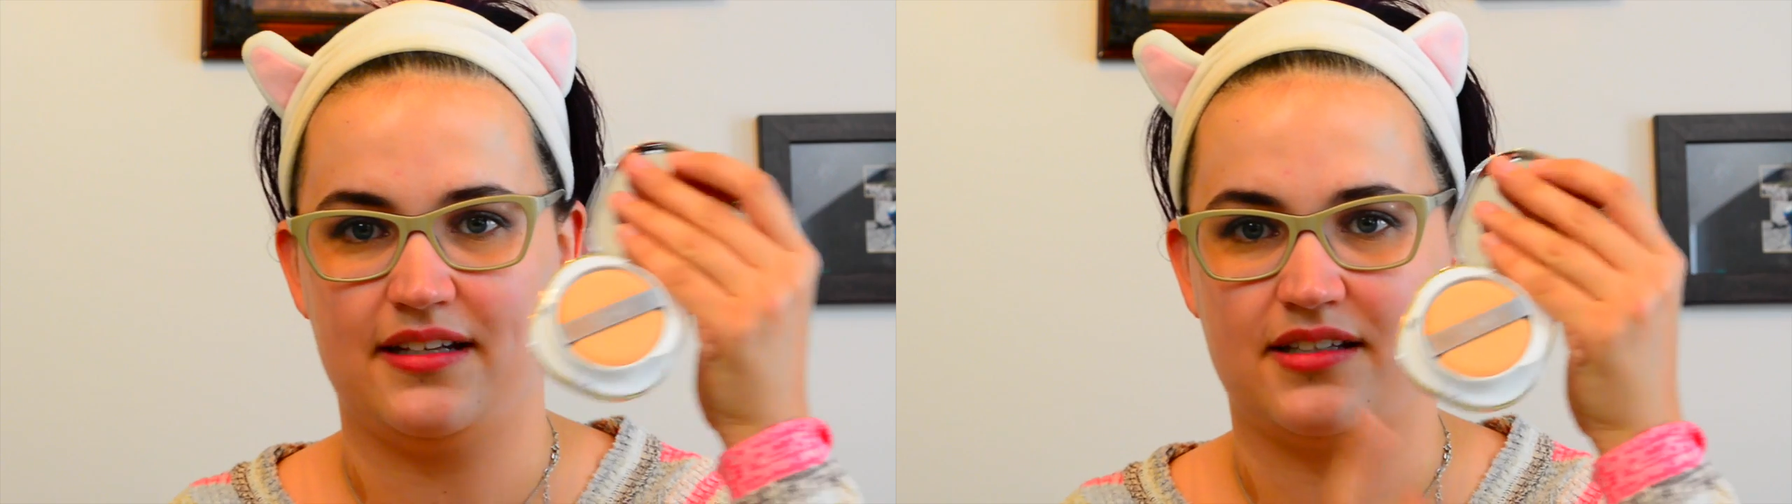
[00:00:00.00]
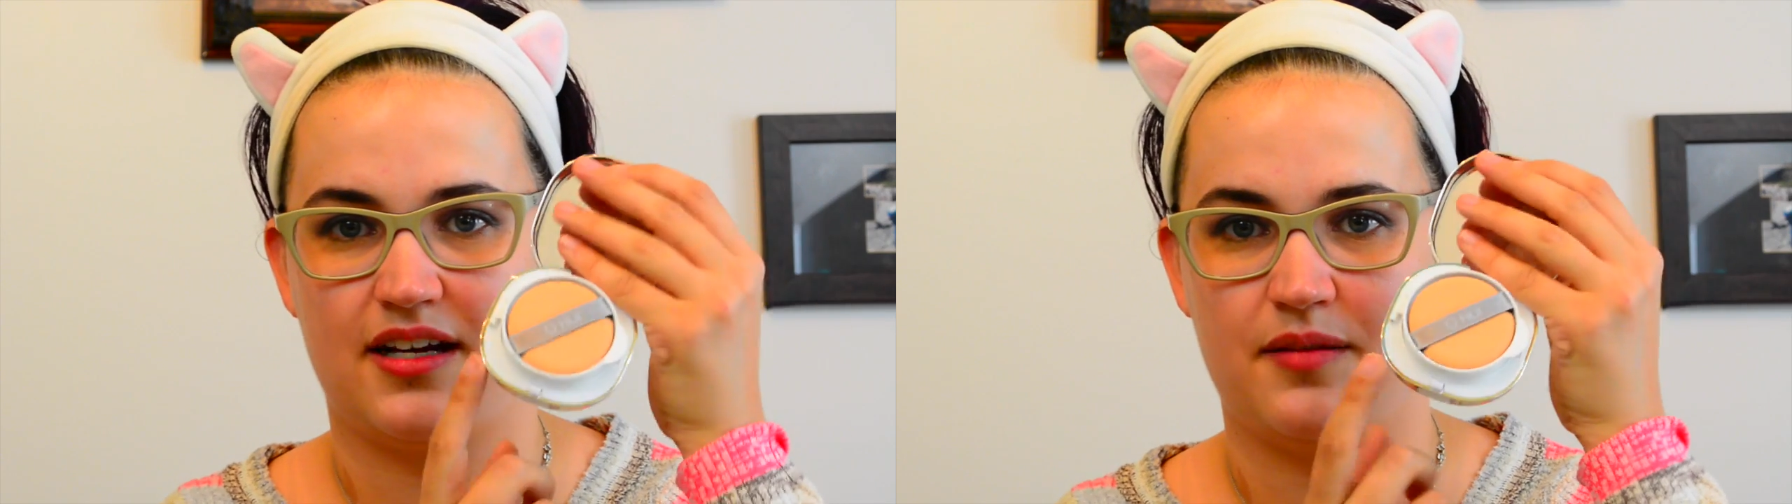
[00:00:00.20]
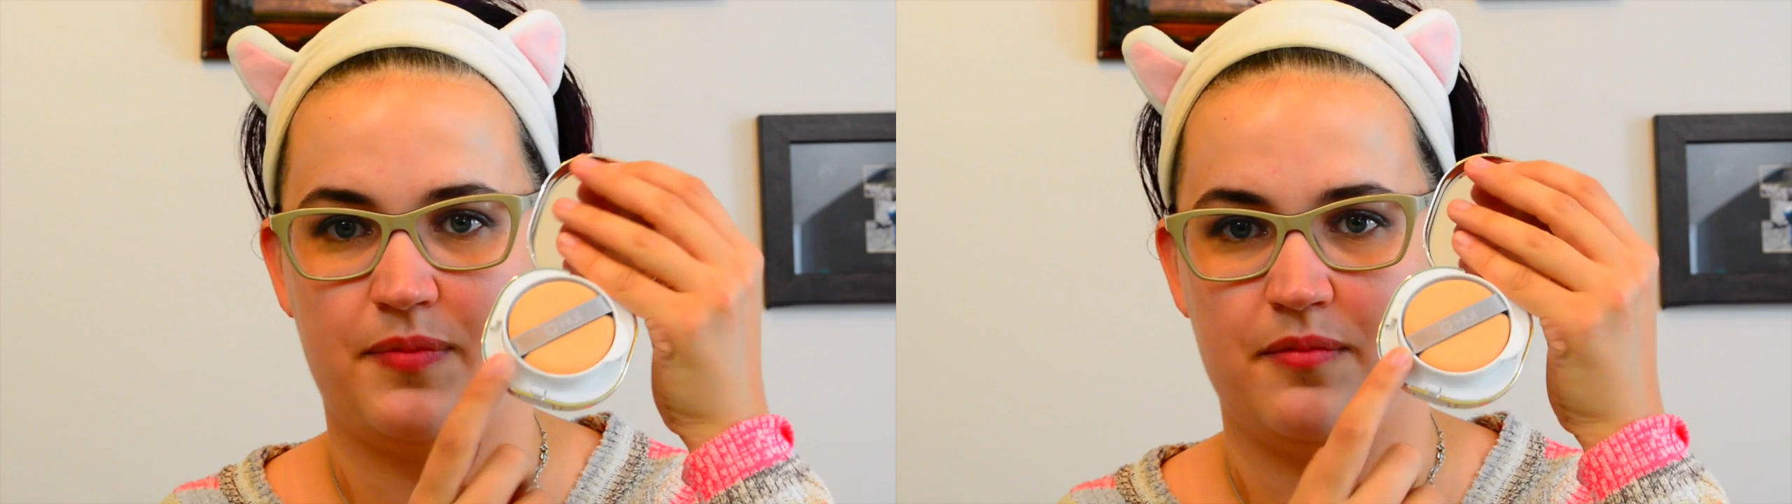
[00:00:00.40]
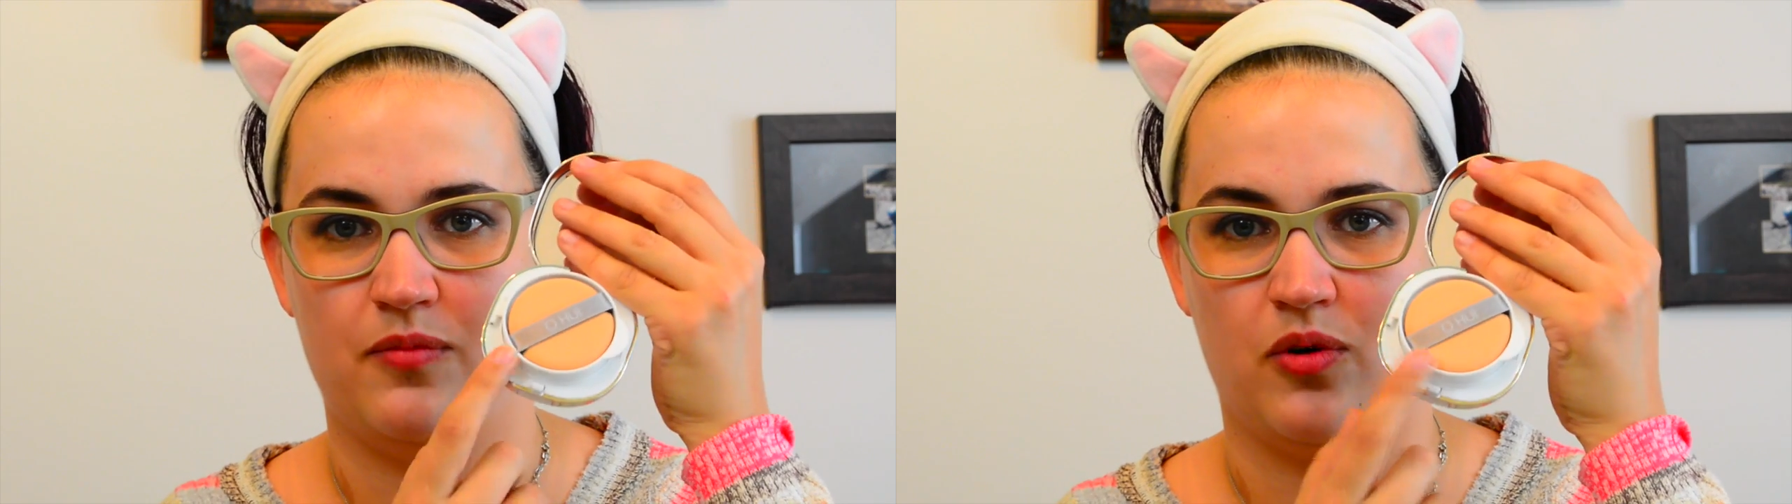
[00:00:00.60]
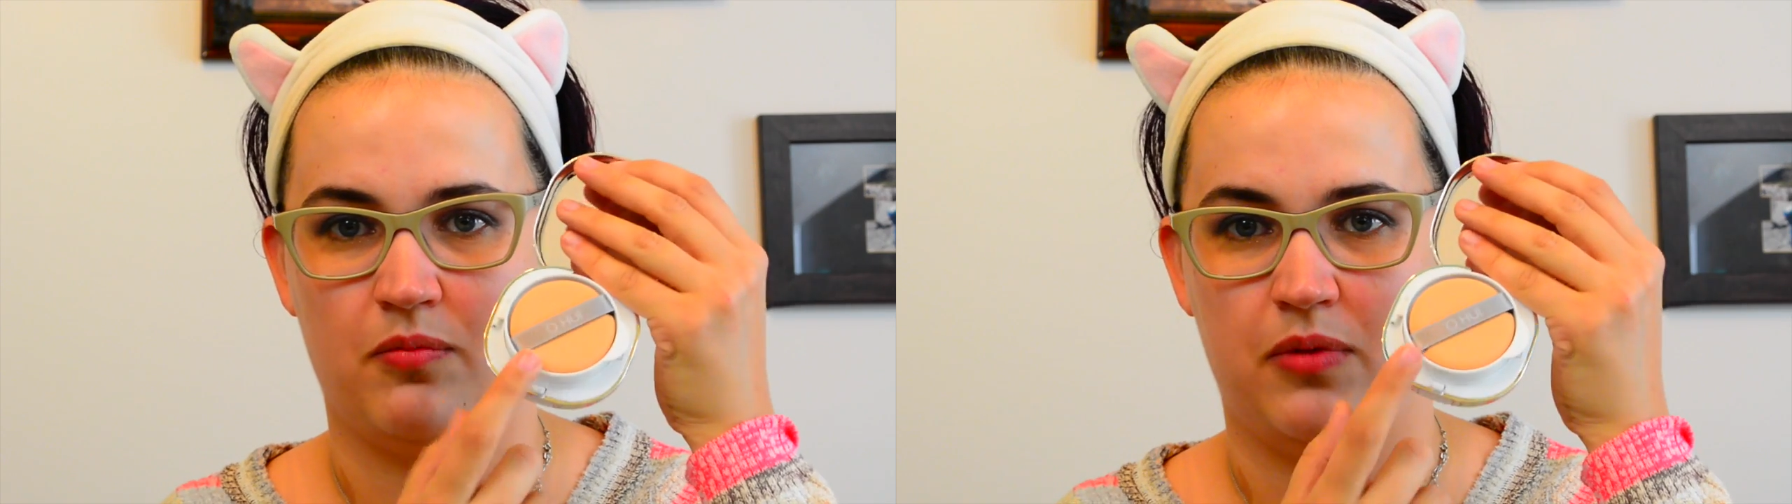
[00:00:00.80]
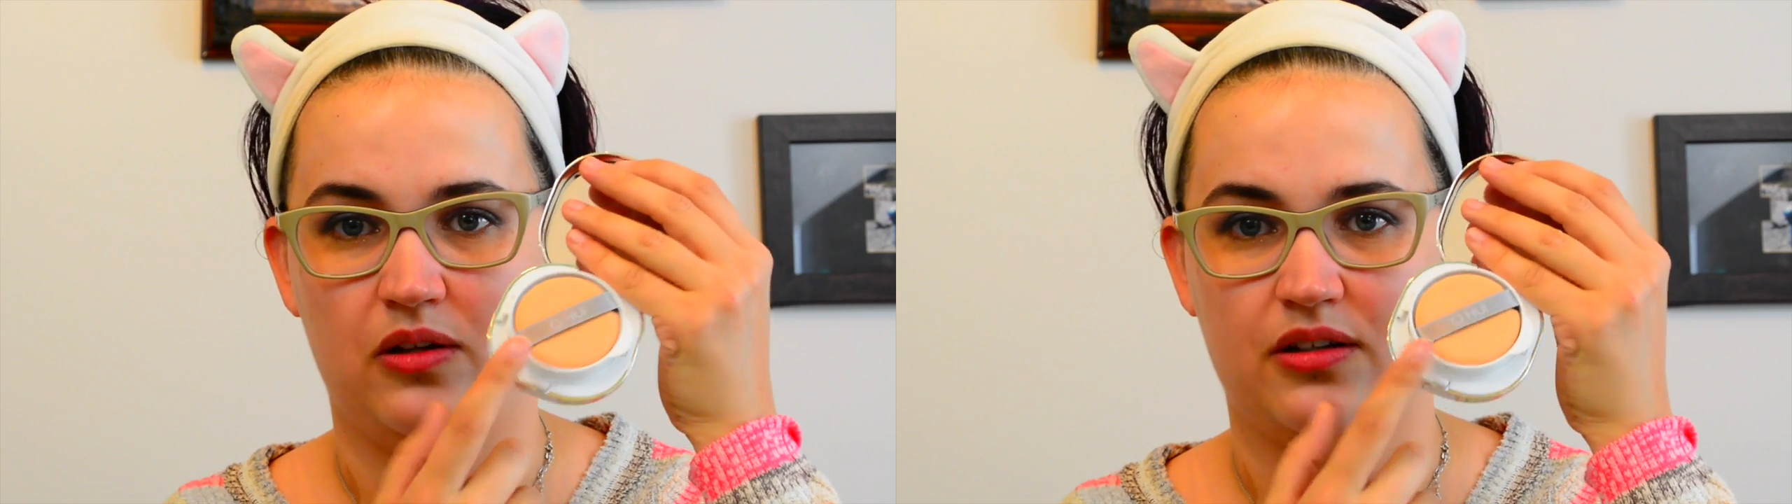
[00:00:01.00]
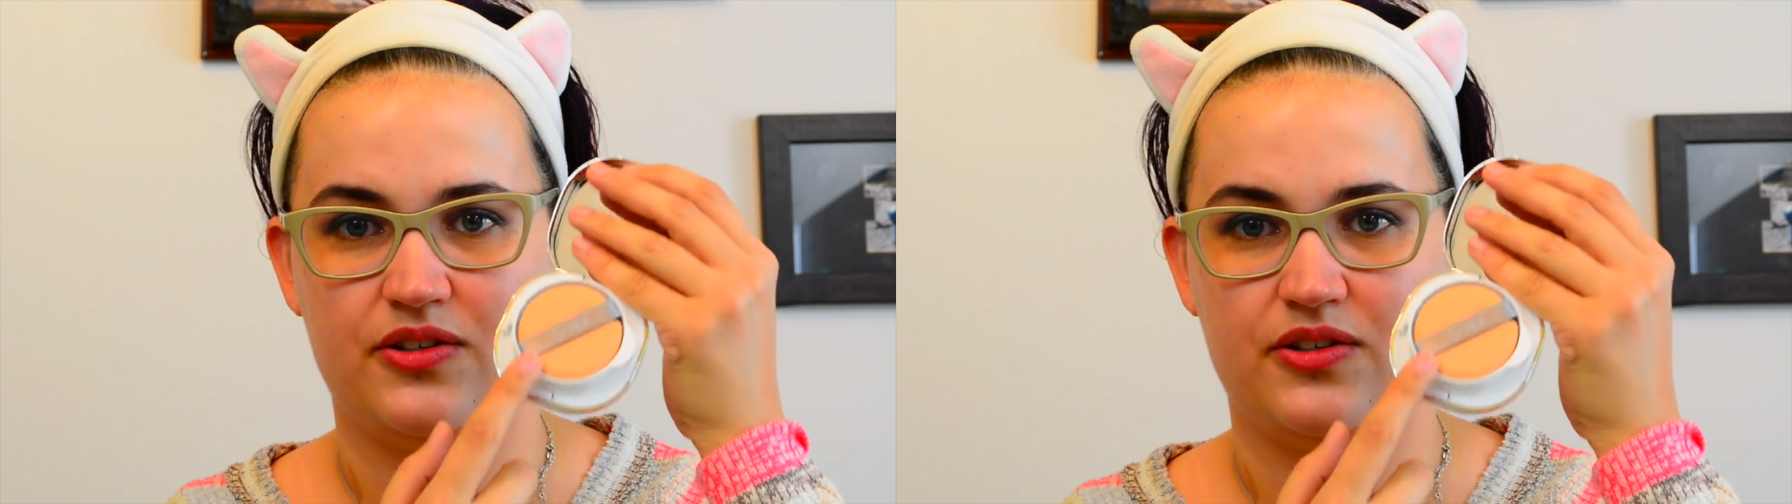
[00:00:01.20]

It's got a bit more bulk